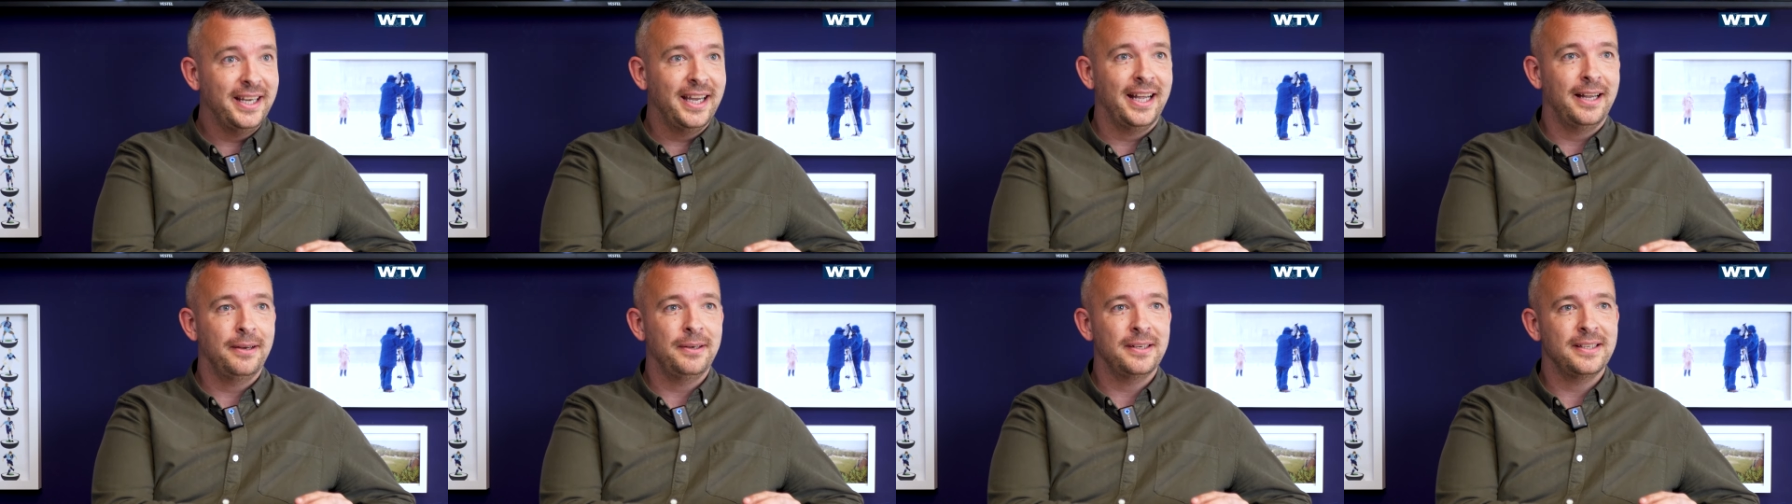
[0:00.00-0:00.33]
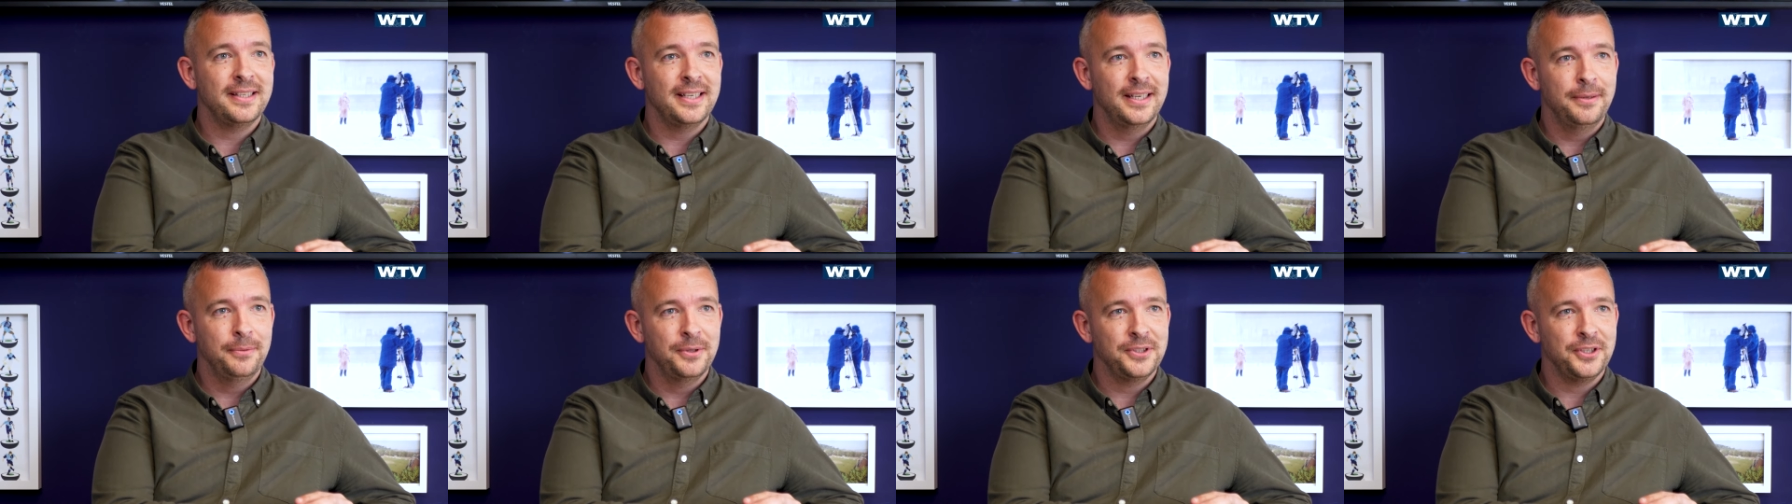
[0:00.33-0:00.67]

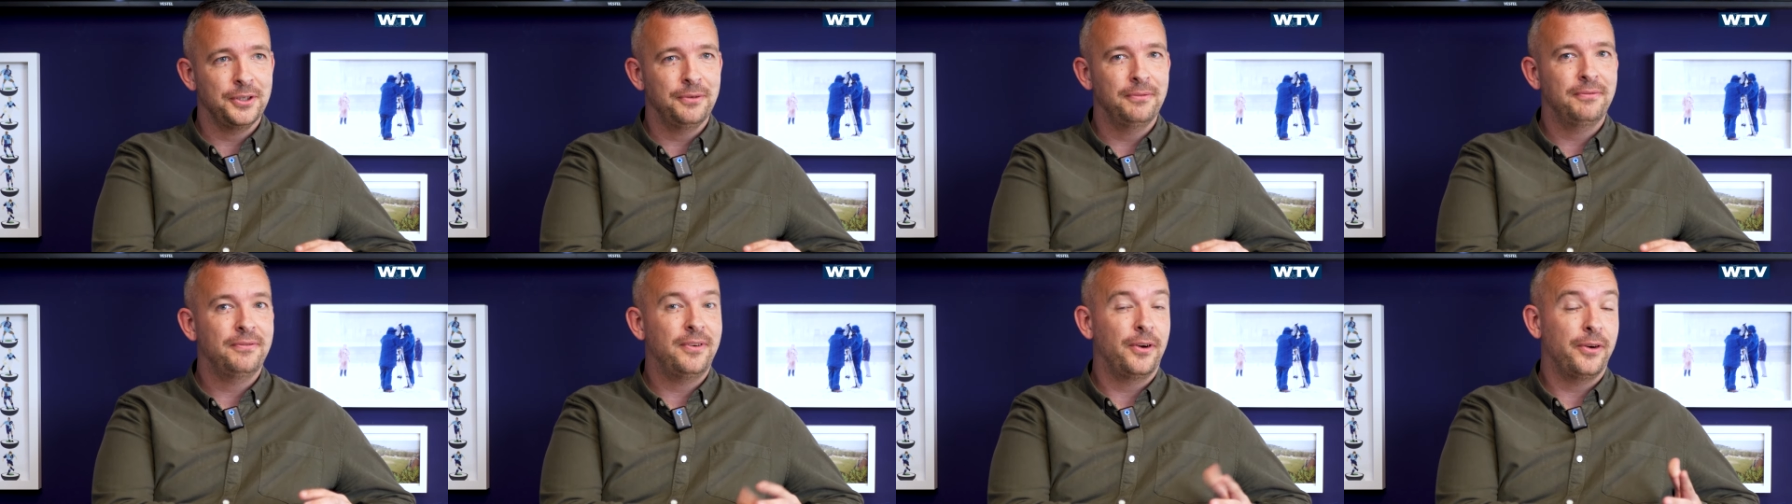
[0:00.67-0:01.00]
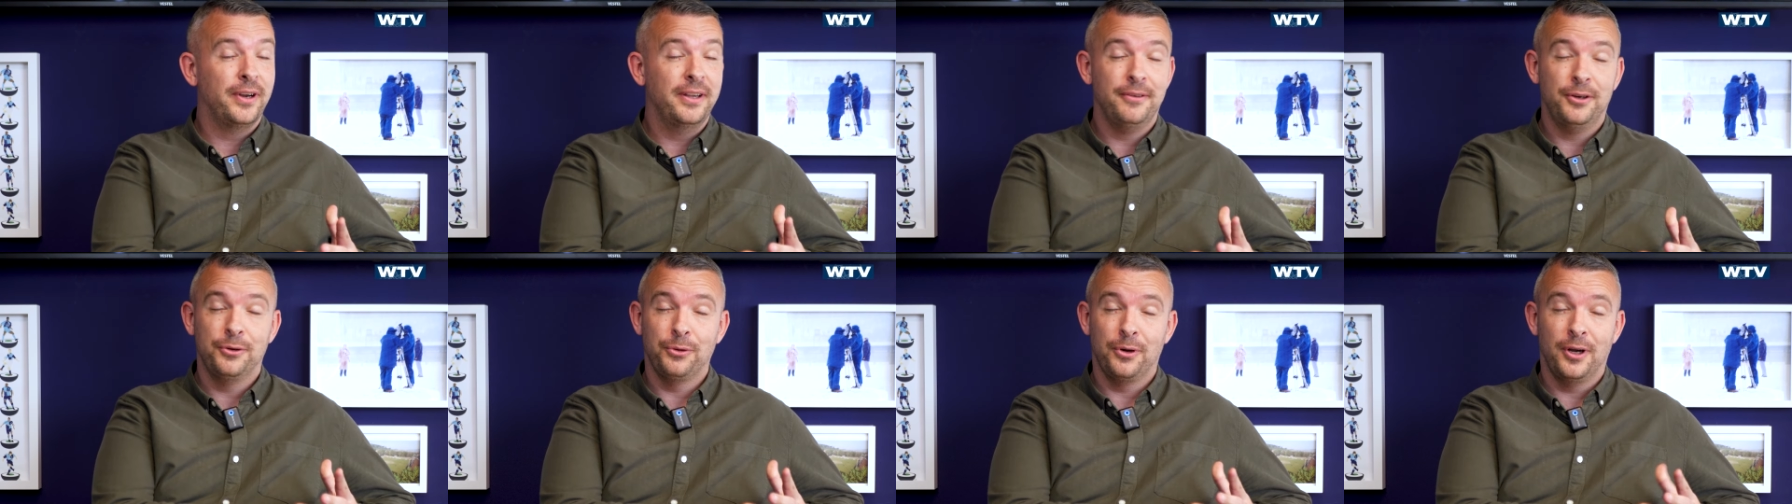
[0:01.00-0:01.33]
and it was a
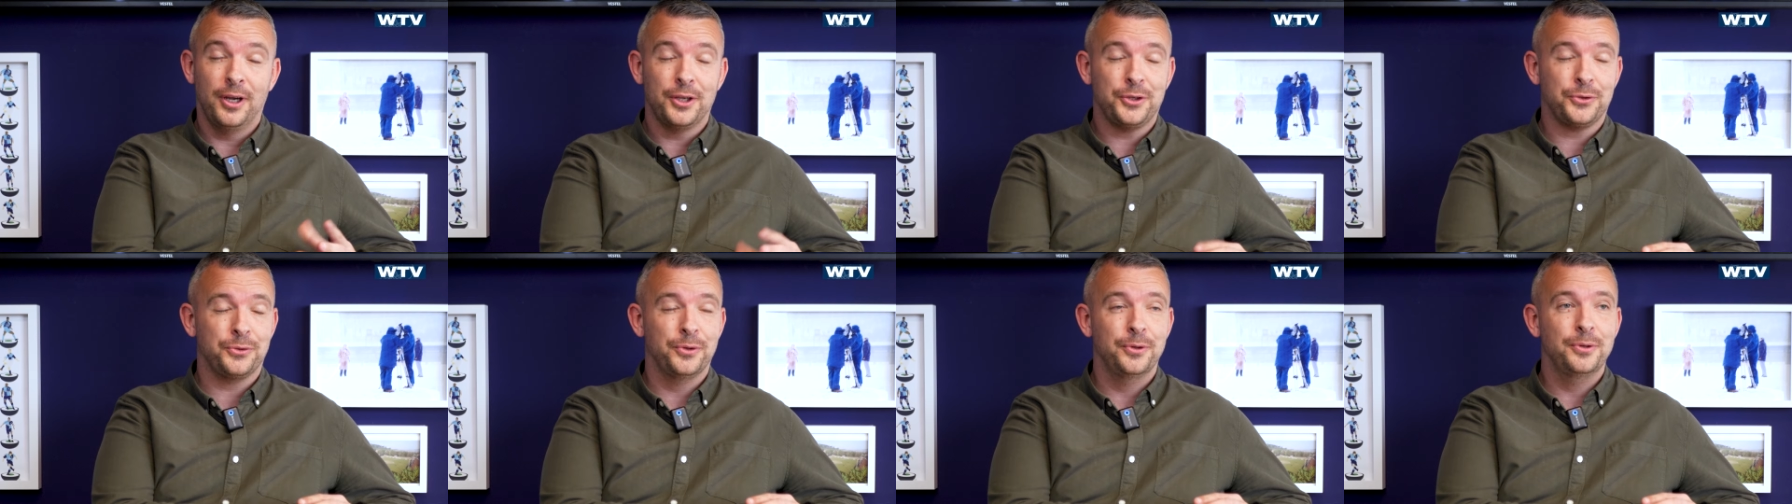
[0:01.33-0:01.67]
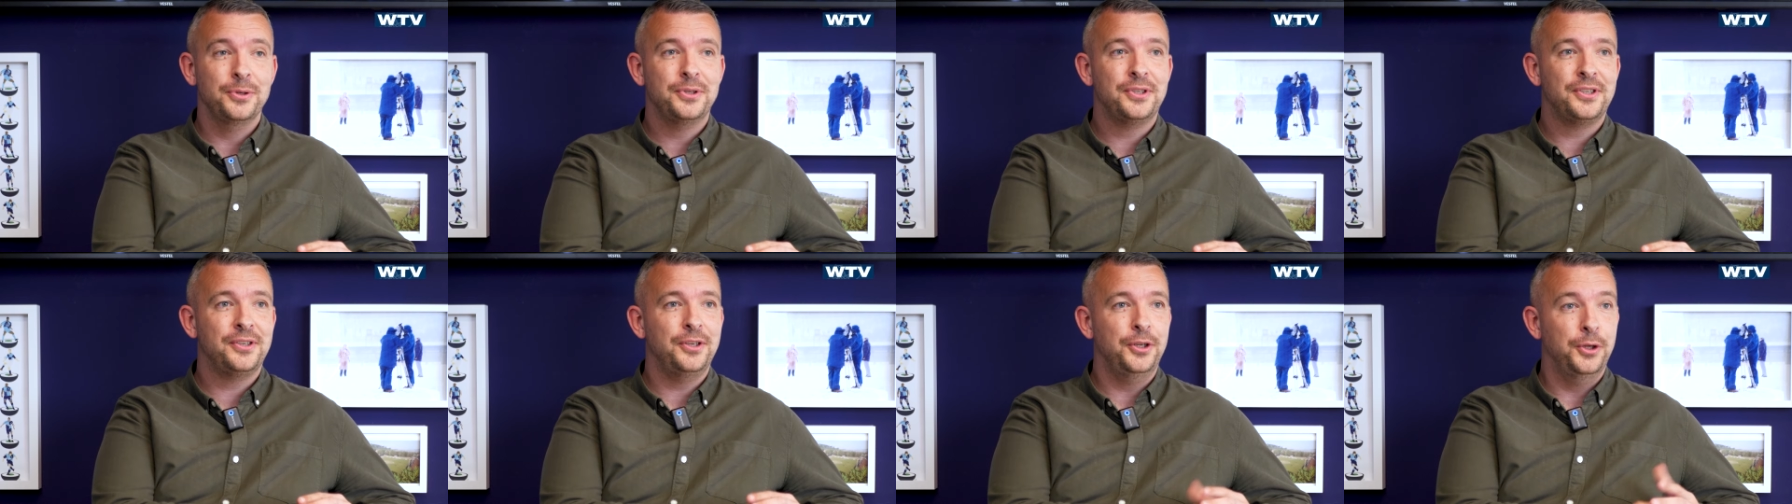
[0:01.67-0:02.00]
very
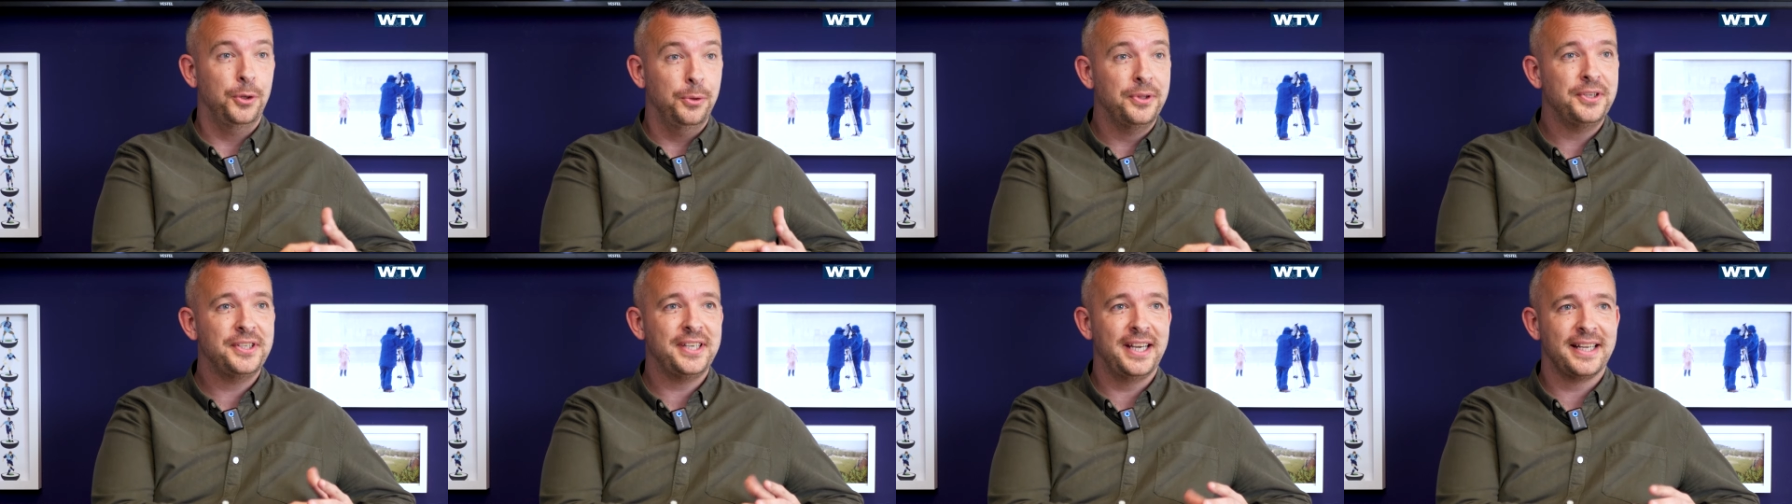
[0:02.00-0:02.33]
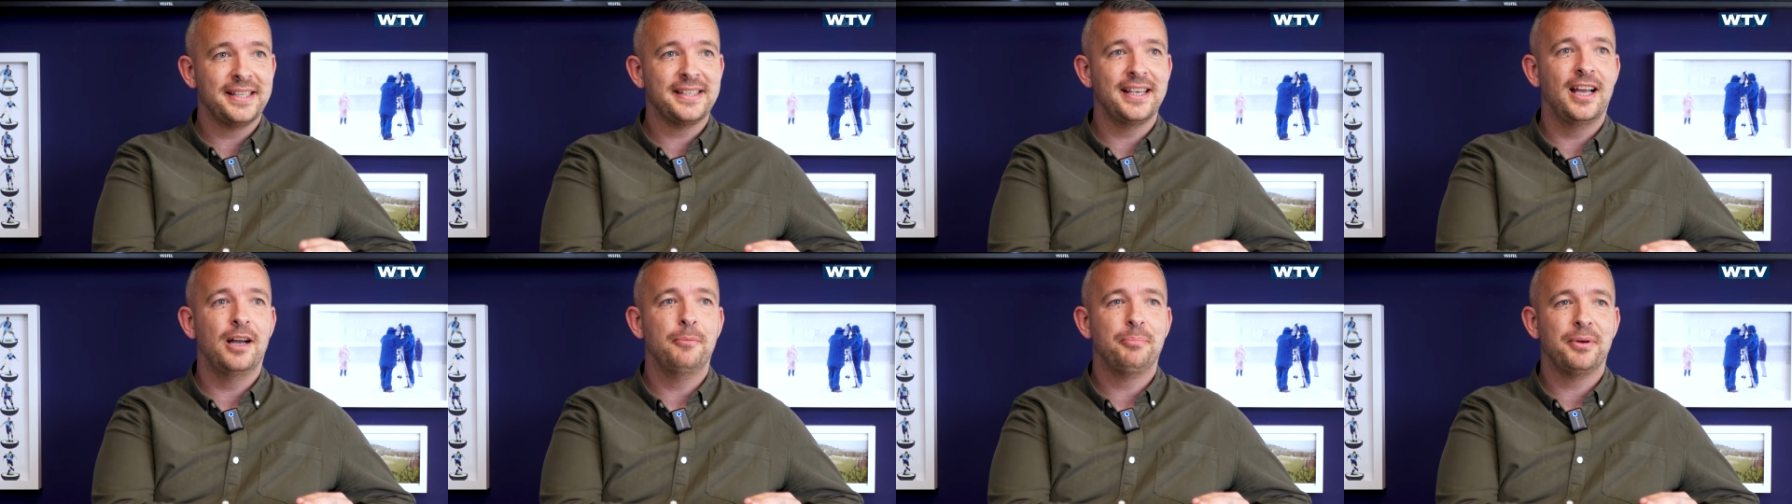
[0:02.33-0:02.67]
grassroots youth
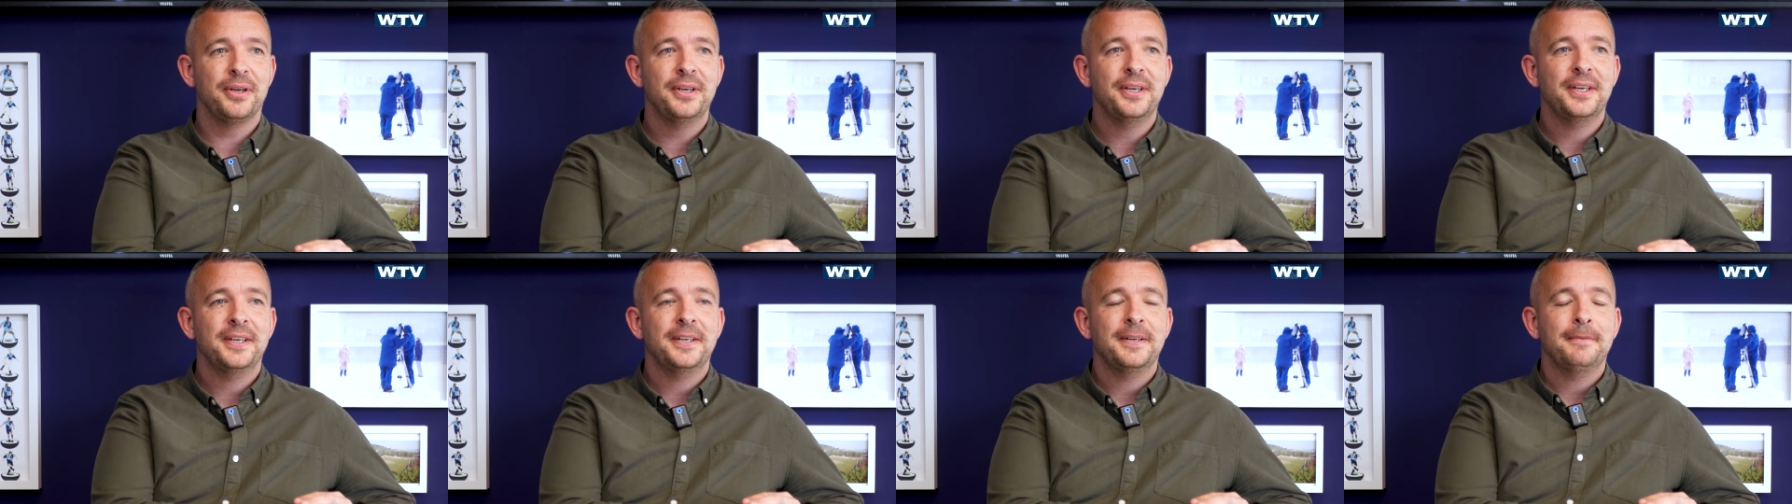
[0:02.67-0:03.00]
setup